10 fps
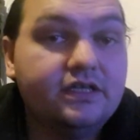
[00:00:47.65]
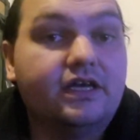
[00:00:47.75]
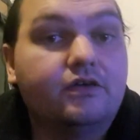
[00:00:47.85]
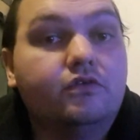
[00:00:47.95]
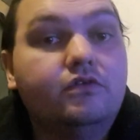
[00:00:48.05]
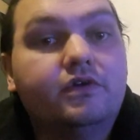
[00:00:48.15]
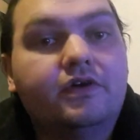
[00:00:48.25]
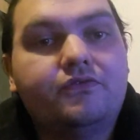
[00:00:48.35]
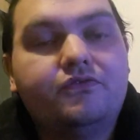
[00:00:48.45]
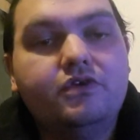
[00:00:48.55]
Now, I
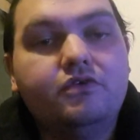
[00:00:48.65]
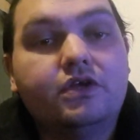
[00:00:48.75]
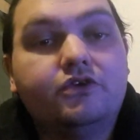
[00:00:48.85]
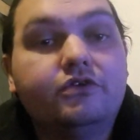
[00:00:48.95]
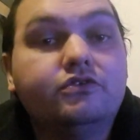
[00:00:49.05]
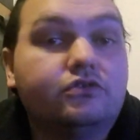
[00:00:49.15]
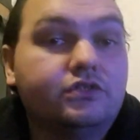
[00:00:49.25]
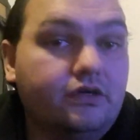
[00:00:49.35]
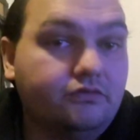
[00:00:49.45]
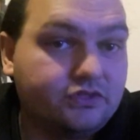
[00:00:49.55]
have a few do's or
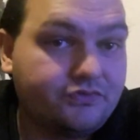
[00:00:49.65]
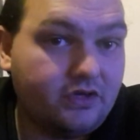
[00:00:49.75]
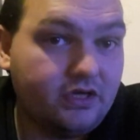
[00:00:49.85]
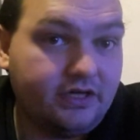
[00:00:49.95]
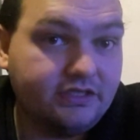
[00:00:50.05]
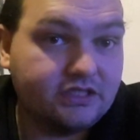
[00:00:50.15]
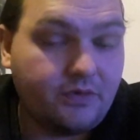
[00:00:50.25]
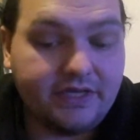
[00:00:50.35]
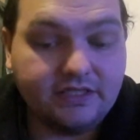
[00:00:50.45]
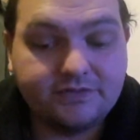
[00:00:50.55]
don'ts for early
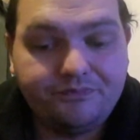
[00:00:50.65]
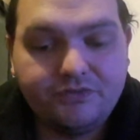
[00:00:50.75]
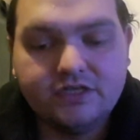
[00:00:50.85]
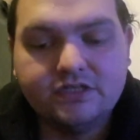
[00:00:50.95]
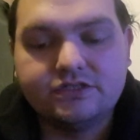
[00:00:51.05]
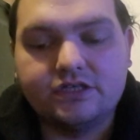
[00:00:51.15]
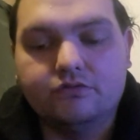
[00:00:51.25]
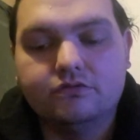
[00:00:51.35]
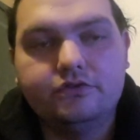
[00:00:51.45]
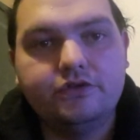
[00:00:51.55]
sowings. So
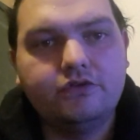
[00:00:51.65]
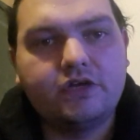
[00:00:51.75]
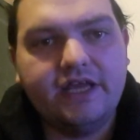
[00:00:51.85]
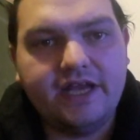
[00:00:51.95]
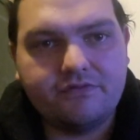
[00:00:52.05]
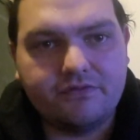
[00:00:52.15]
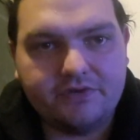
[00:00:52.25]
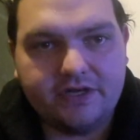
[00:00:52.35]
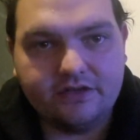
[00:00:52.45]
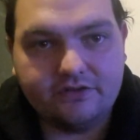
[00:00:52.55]
do clean
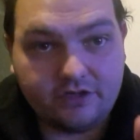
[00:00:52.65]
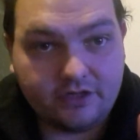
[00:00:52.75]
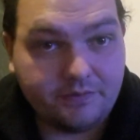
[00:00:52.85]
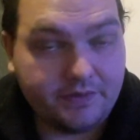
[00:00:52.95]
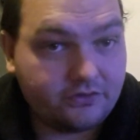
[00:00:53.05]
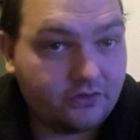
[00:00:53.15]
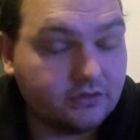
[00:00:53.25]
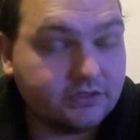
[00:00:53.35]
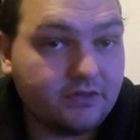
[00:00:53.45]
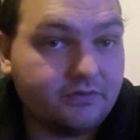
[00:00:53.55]
everything that's going to come into
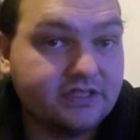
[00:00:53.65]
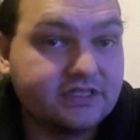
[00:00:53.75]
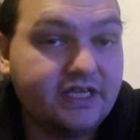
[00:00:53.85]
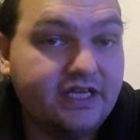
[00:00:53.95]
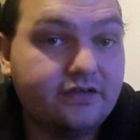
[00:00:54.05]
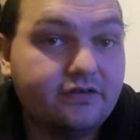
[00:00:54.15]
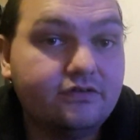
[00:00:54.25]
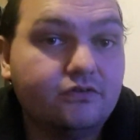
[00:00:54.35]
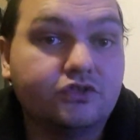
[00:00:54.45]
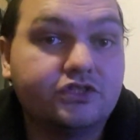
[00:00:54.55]
contact with the seed
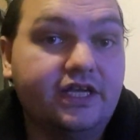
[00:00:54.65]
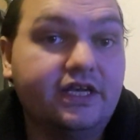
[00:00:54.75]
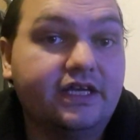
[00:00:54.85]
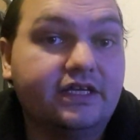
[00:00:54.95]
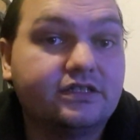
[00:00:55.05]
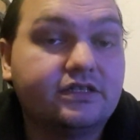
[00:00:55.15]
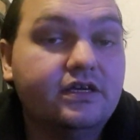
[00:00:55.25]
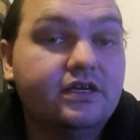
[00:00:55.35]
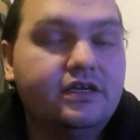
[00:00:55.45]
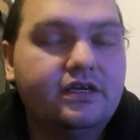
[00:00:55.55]
or seedlings,
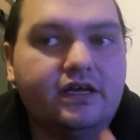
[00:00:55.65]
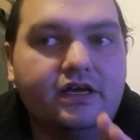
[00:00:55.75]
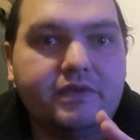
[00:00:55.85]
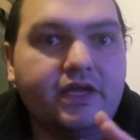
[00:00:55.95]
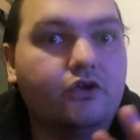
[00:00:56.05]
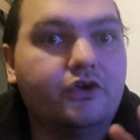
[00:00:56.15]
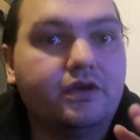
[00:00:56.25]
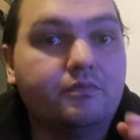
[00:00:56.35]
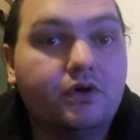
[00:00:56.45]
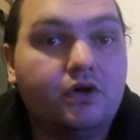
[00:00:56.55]

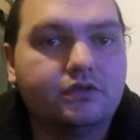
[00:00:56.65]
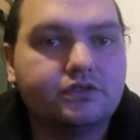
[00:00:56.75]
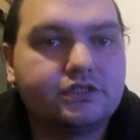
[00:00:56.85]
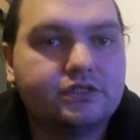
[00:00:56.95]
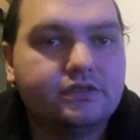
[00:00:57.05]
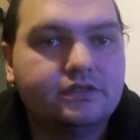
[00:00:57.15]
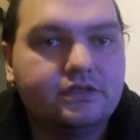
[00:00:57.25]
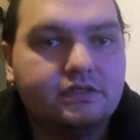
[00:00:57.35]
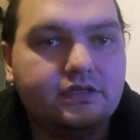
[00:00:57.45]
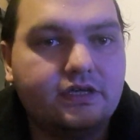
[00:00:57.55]
including pots,
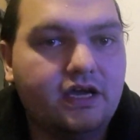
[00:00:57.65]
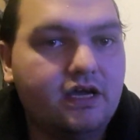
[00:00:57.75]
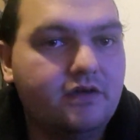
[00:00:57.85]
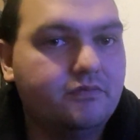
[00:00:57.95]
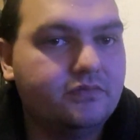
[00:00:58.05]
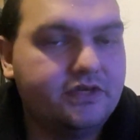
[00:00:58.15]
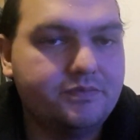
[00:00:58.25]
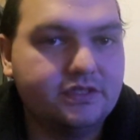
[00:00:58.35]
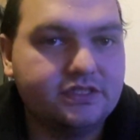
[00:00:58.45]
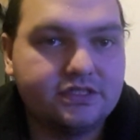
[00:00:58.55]

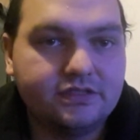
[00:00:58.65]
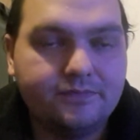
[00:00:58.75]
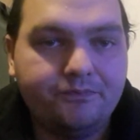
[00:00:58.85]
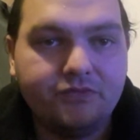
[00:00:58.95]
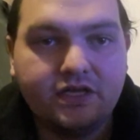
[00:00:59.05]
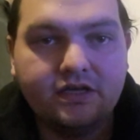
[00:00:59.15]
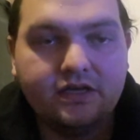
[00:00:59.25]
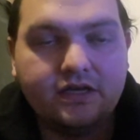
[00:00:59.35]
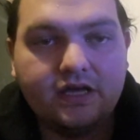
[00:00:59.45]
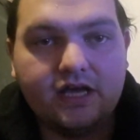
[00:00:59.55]
dibbers,
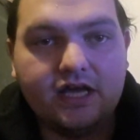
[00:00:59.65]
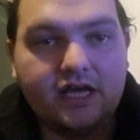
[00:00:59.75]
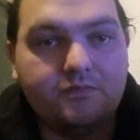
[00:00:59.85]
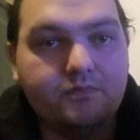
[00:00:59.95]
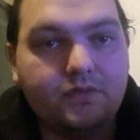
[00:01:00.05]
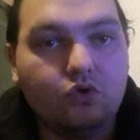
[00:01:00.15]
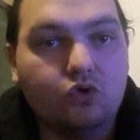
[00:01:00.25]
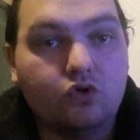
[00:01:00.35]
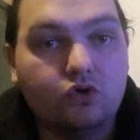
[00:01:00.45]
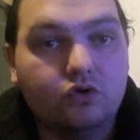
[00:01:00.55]

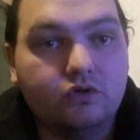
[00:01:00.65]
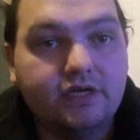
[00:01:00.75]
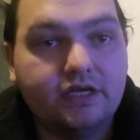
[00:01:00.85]
or